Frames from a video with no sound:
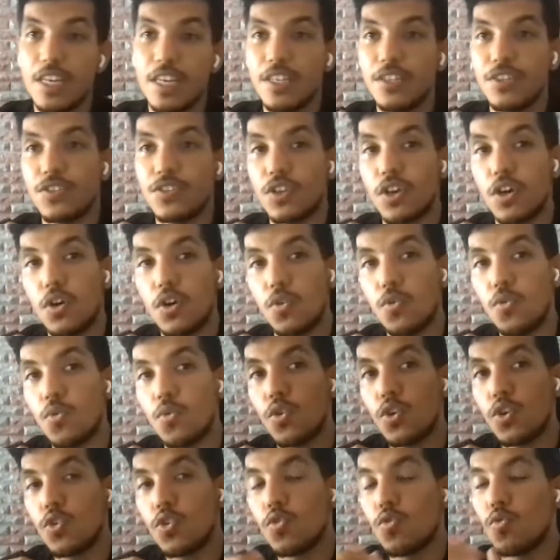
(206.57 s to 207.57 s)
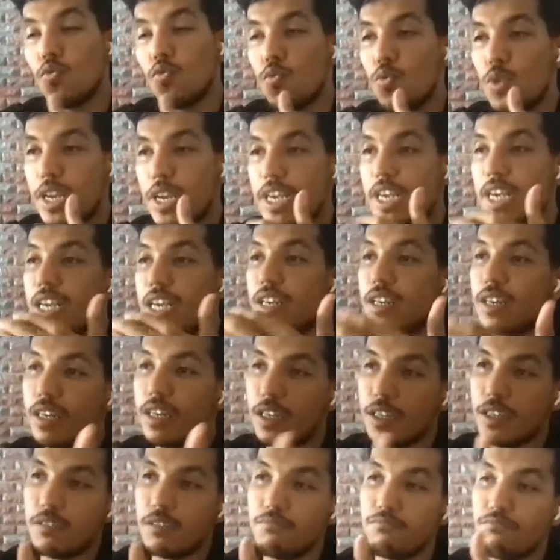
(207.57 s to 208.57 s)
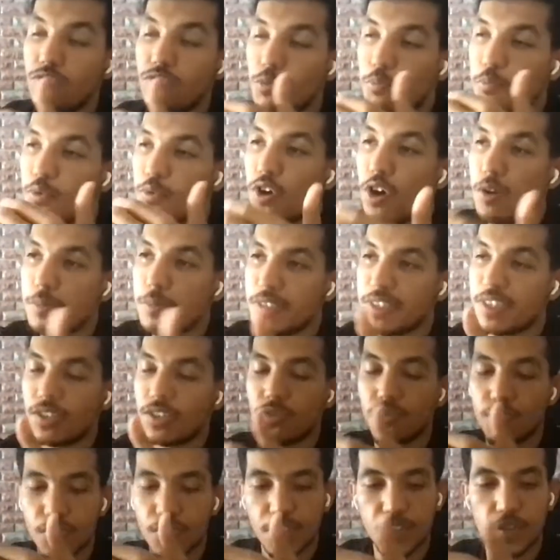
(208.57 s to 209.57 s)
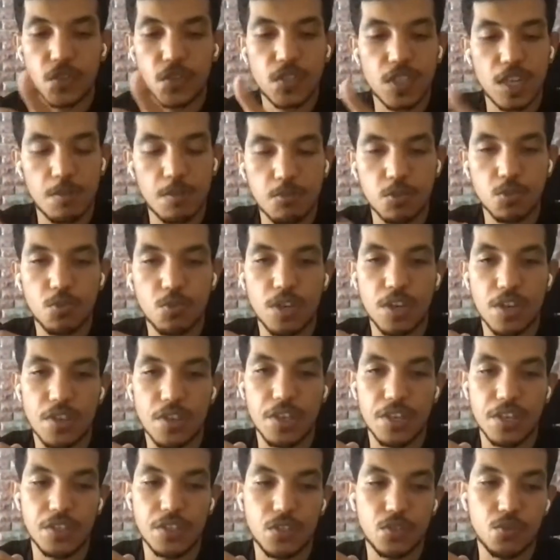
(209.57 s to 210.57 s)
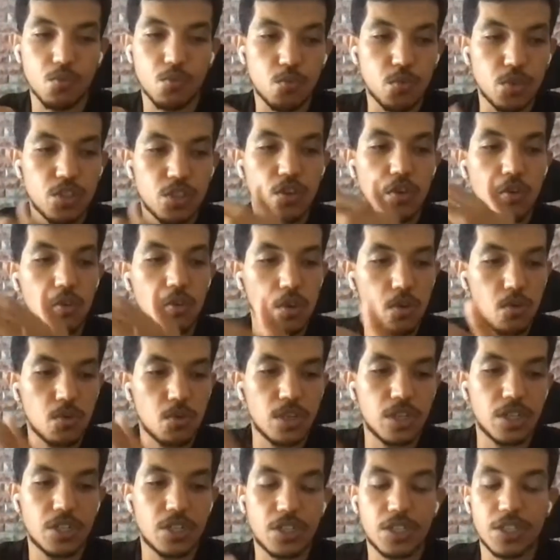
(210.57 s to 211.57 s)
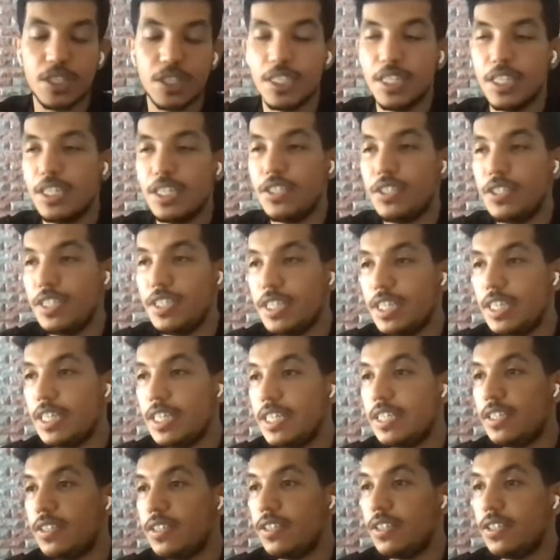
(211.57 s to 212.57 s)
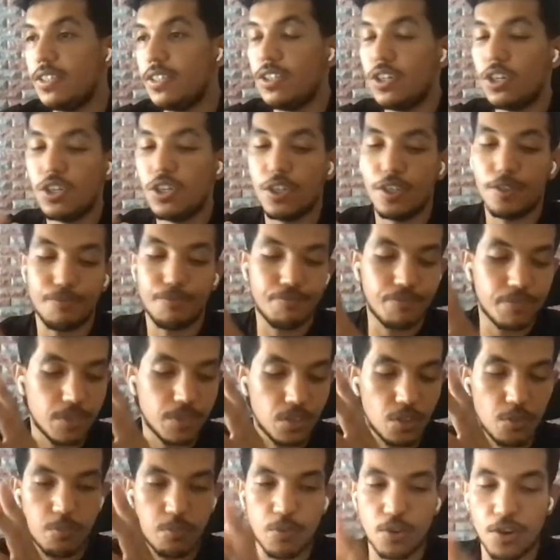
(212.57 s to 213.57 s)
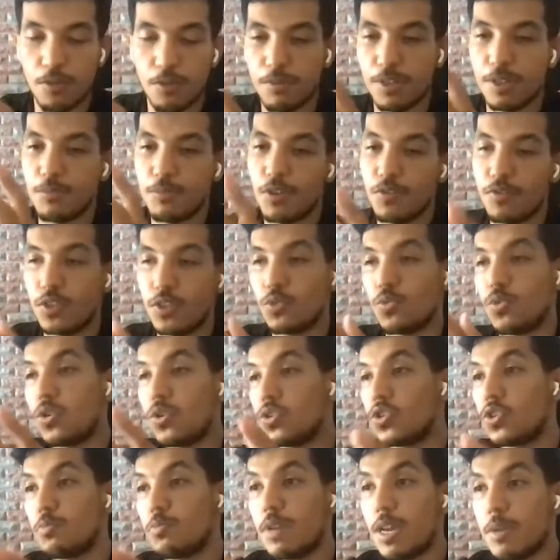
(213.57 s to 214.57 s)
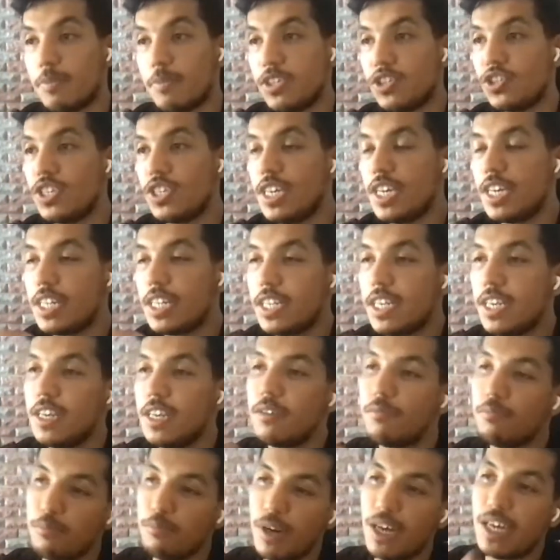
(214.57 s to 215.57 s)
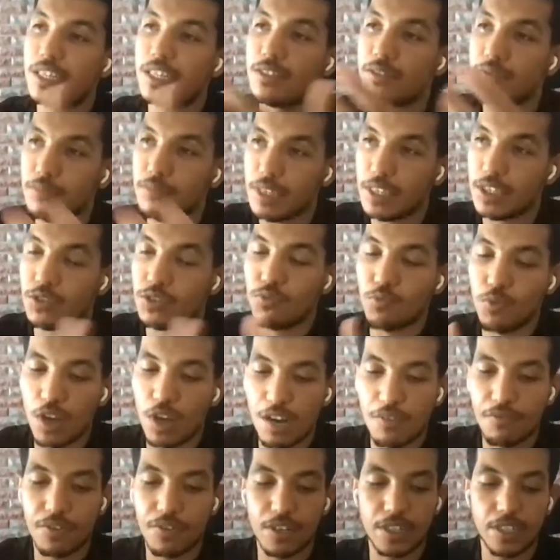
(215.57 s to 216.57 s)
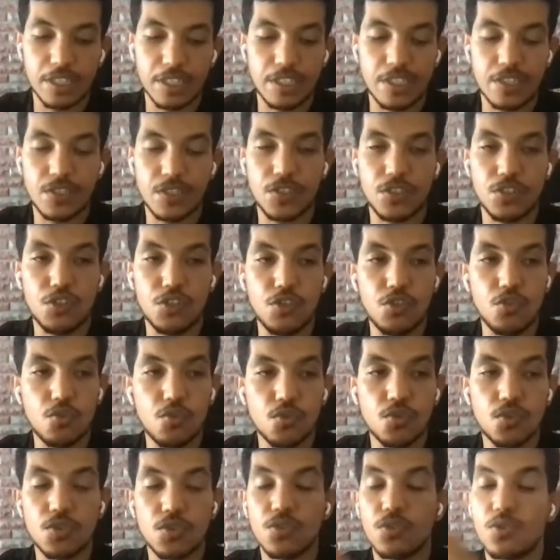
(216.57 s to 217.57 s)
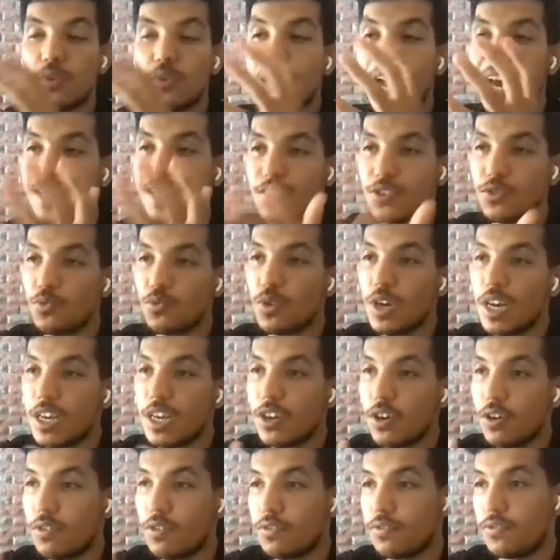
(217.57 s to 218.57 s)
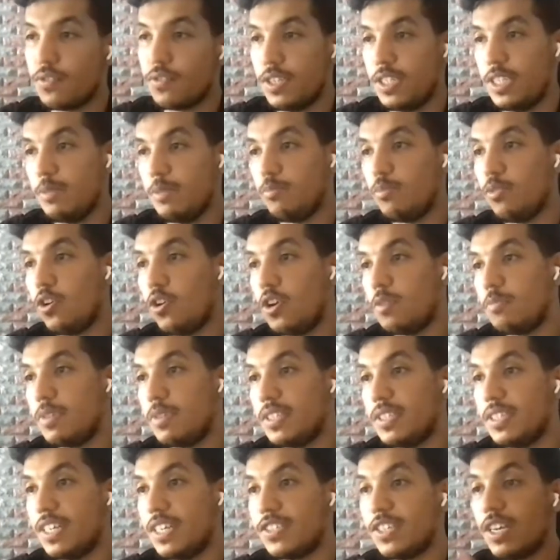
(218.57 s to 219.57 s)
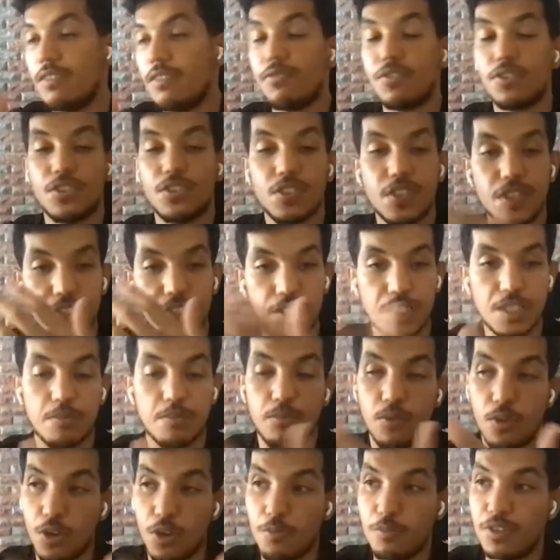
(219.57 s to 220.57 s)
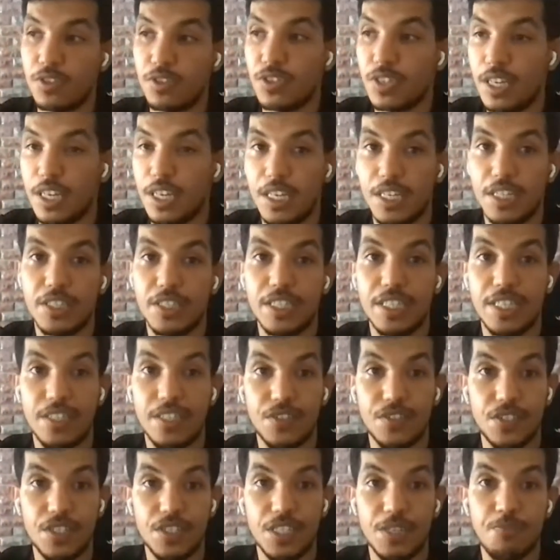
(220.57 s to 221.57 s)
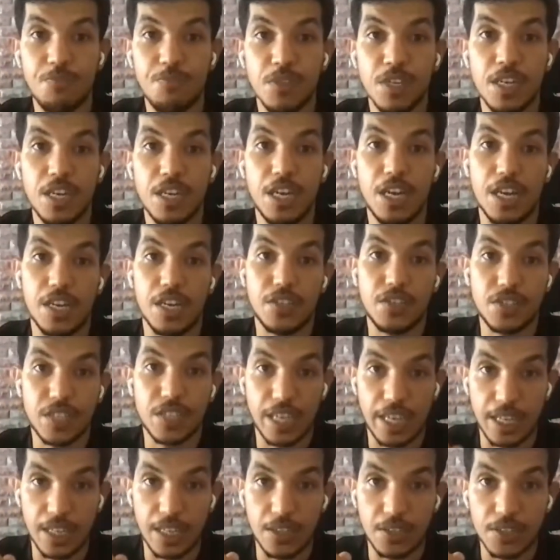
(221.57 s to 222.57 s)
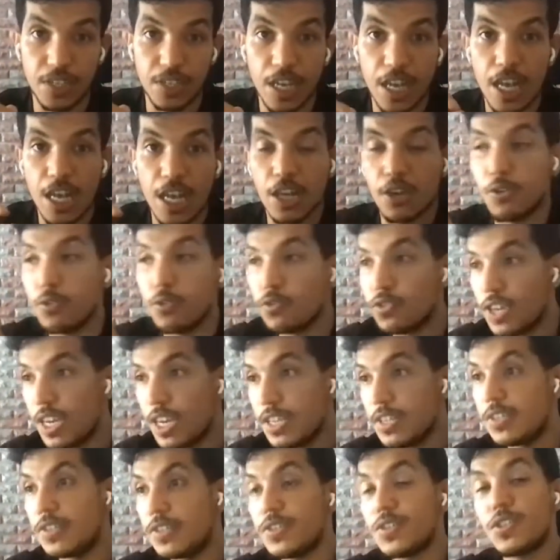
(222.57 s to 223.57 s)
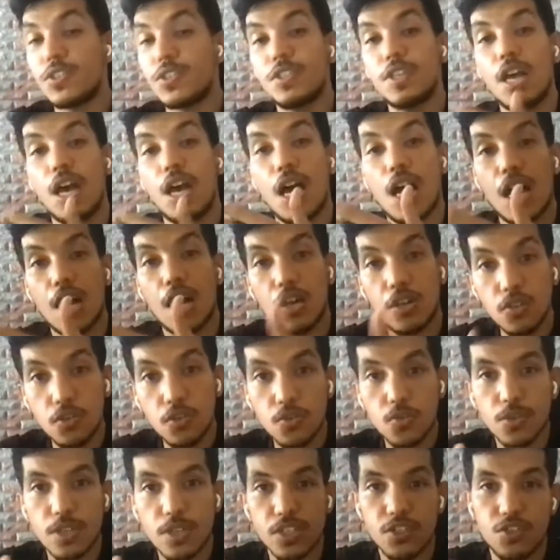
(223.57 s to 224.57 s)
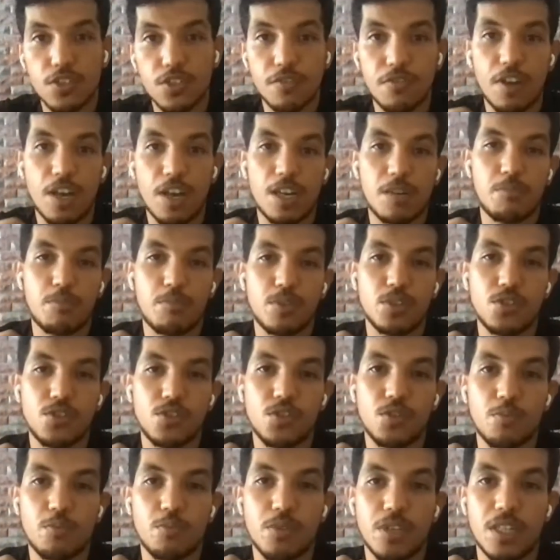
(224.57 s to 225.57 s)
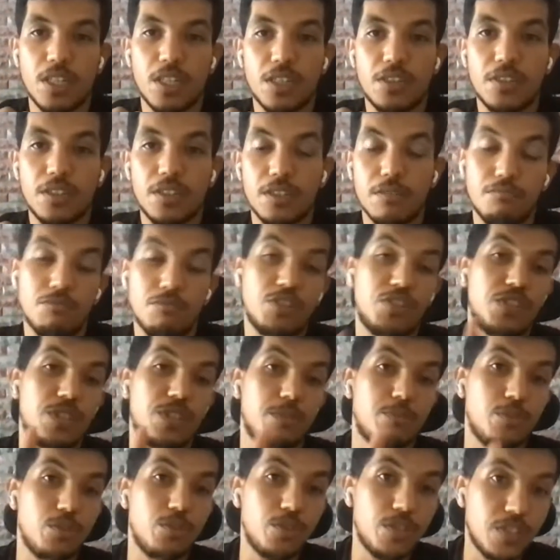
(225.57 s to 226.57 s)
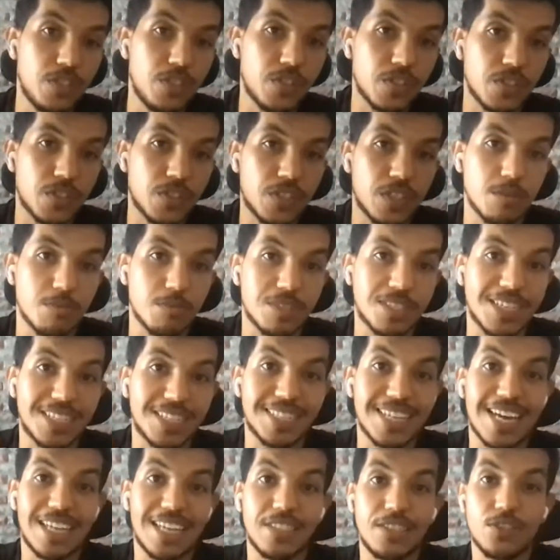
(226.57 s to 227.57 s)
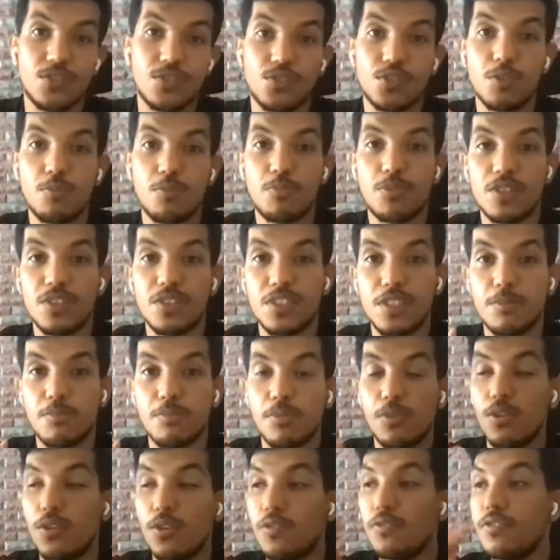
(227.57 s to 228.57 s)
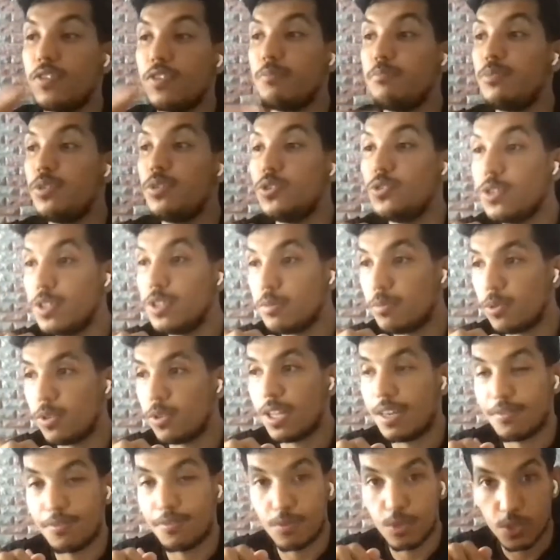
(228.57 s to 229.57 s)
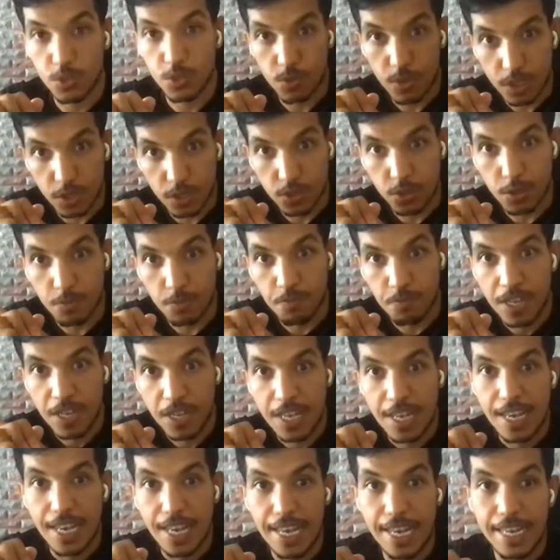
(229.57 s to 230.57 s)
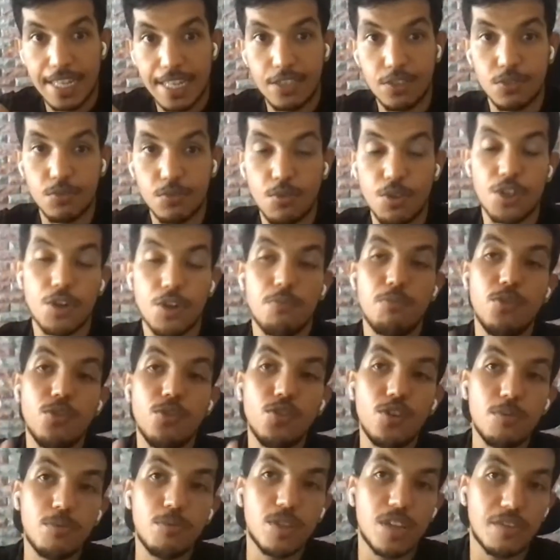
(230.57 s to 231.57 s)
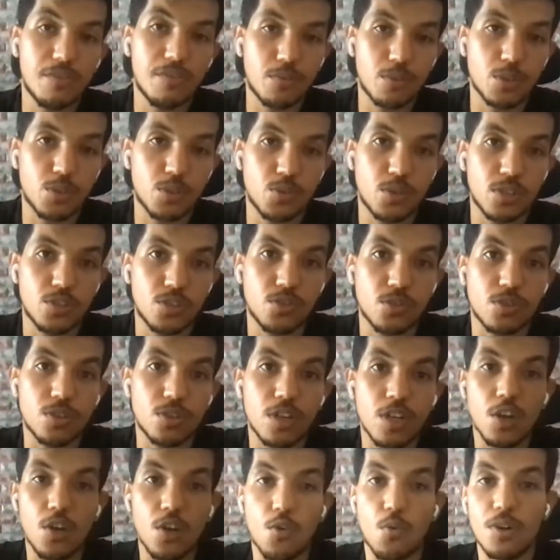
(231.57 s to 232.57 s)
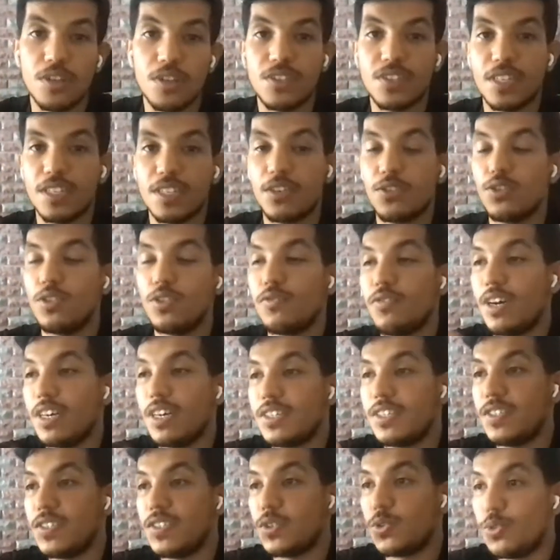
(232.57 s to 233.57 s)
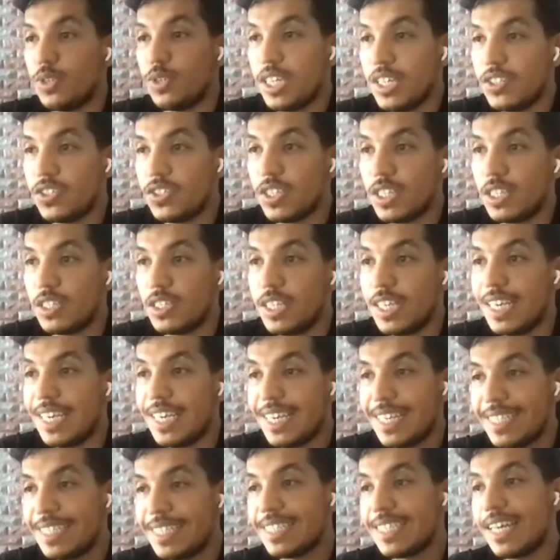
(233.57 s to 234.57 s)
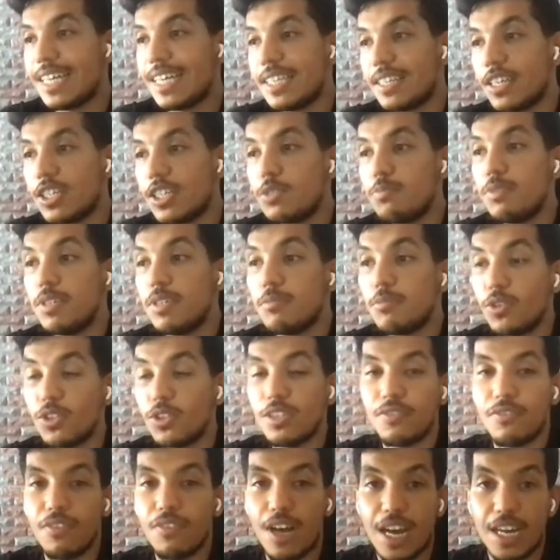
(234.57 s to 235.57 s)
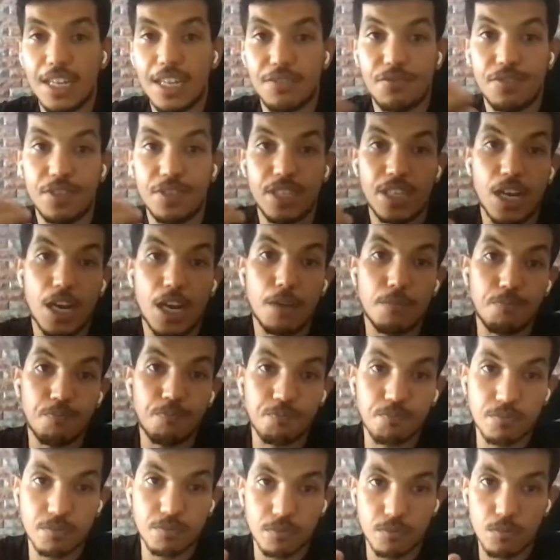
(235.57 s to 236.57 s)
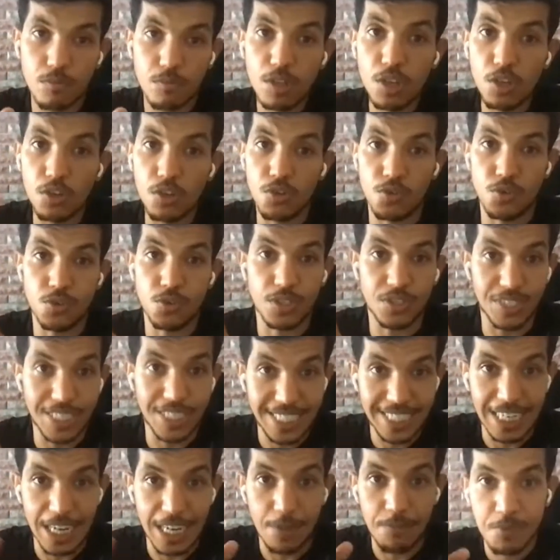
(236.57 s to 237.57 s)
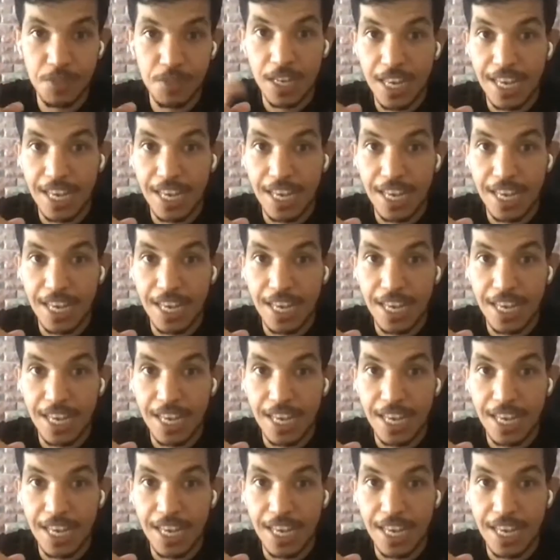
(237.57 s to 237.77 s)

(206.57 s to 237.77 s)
So the promise that containers comes with is we no longer need the problem of it works on my machine, but we offer this new standardized way of deployment that offers easy deployment and easy scaling. Containers encourage developers to build distributed systems that adhere to the principle of immutable infrastructure. And with immutable infrastructure, once an artifact is created, it cannot be modified via user data.